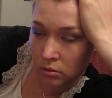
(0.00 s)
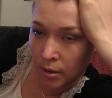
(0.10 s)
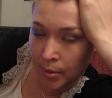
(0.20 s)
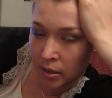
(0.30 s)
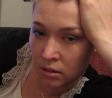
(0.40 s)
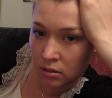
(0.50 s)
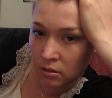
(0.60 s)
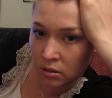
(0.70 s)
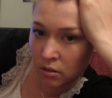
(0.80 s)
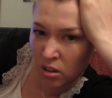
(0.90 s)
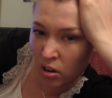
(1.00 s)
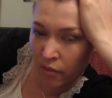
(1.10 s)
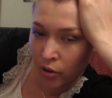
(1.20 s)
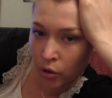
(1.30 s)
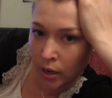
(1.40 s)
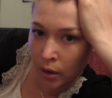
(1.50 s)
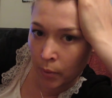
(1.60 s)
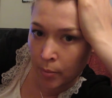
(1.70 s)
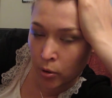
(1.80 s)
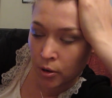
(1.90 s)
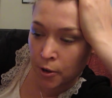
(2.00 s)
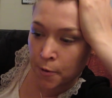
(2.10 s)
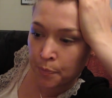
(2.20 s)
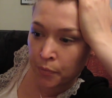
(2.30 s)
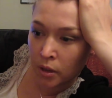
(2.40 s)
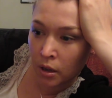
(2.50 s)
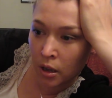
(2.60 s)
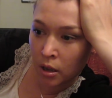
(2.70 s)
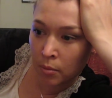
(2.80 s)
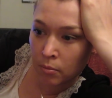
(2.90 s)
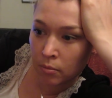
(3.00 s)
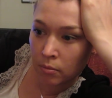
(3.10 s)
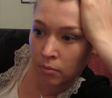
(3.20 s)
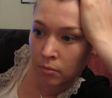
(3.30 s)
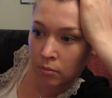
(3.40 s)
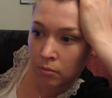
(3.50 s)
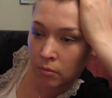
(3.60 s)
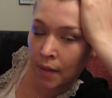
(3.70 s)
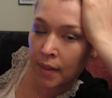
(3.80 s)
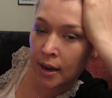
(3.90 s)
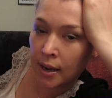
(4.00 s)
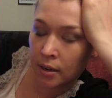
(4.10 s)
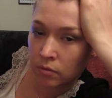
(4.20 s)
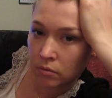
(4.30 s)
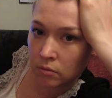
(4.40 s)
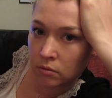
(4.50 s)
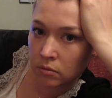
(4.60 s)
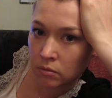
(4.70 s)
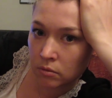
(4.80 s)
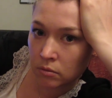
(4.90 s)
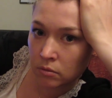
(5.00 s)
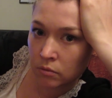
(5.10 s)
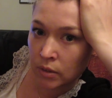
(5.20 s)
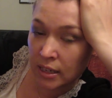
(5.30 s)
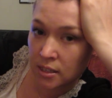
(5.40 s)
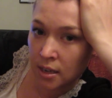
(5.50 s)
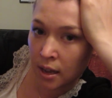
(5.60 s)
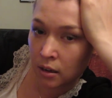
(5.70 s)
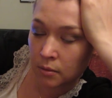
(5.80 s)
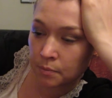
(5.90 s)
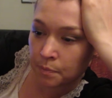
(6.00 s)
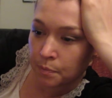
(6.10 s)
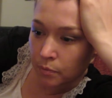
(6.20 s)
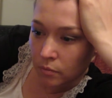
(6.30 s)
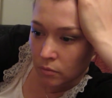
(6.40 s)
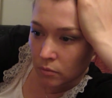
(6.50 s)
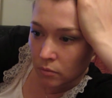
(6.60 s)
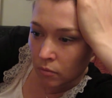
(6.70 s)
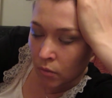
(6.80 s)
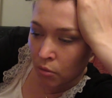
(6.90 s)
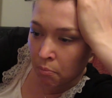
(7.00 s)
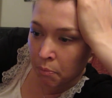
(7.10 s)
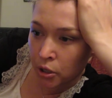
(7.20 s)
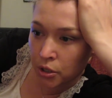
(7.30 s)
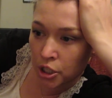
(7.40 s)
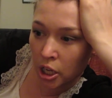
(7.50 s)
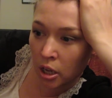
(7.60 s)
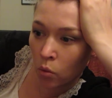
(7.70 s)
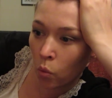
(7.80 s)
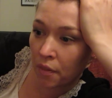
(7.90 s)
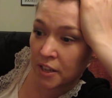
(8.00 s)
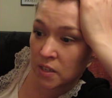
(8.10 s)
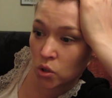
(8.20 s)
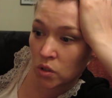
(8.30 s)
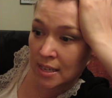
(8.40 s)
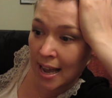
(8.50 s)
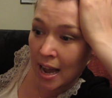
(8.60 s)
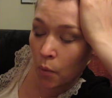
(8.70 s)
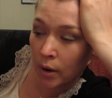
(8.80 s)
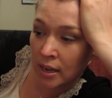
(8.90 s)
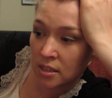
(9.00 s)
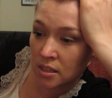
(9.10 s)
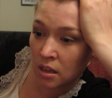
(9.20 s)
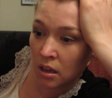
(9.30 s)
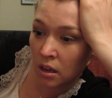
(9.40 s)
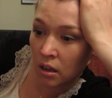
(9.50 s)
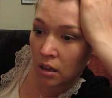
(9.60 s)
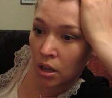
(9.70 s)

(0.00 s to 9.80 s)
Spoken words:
I mean, they're not very good anyway, but, and then I release an egg. But what this does now is the